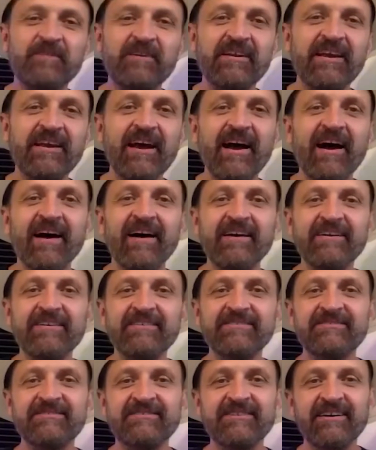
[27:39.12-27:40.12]
yeah,
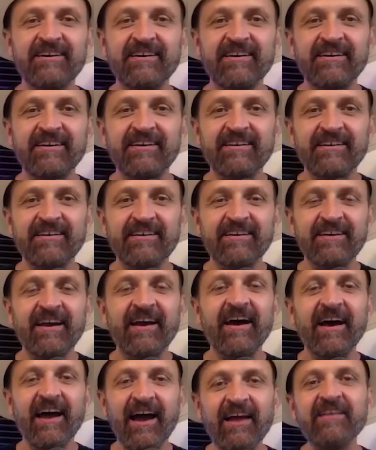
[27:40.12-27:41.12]
it's I
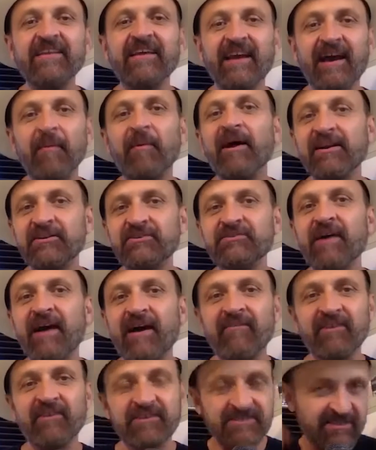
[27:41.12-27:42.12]
do
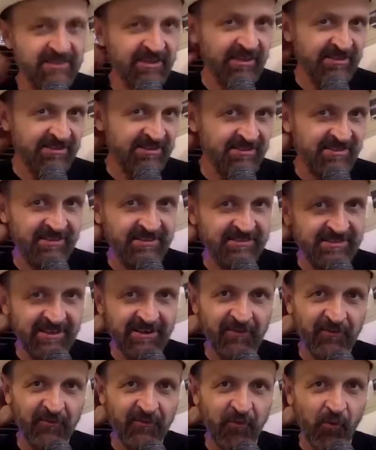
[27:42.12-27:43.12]
have it. It's like a
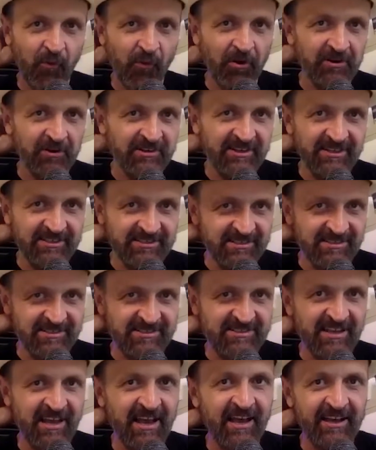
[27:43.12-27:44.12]
4-disc
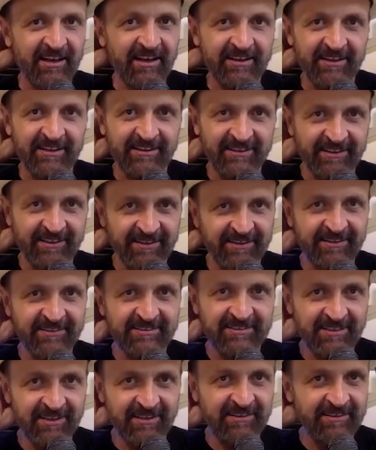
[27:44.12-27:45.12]
set, and then
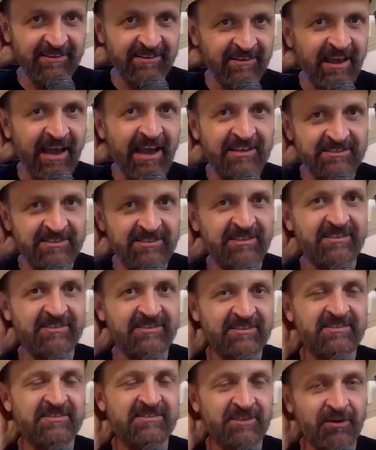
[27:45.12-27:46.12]
it's like the last
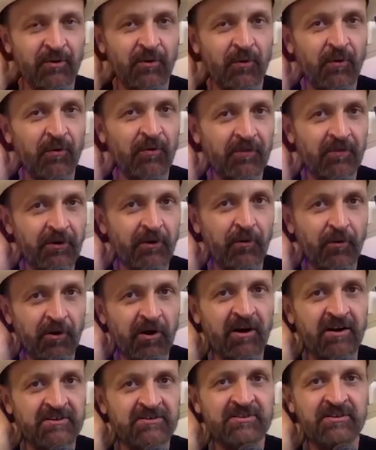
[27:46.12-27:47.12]
disc is the whole
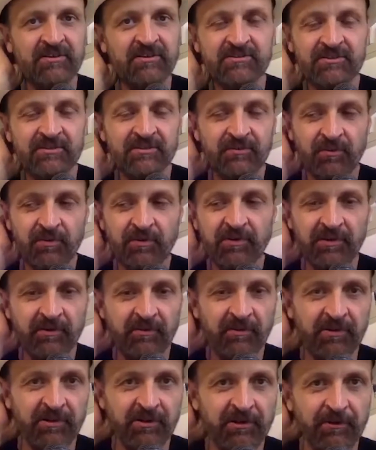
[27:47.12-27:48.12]
concert. So it's really
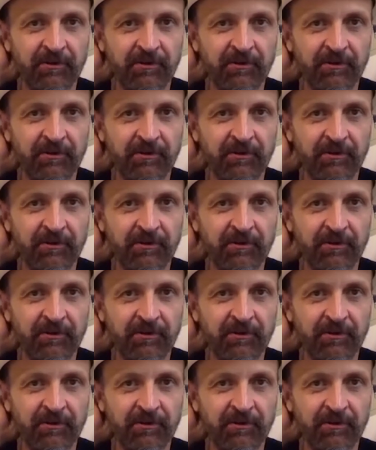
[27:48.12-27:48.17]
cool.